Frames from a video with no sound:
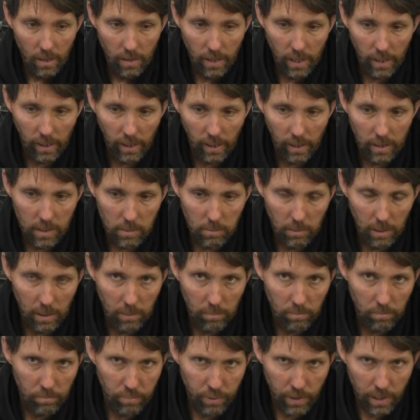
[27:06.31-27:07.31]
That gets
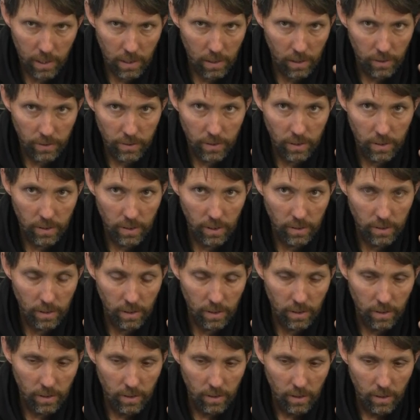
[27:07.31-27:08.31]
me pretty close to
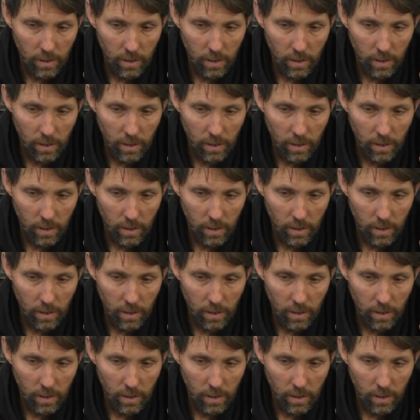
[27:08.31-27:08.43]
centre.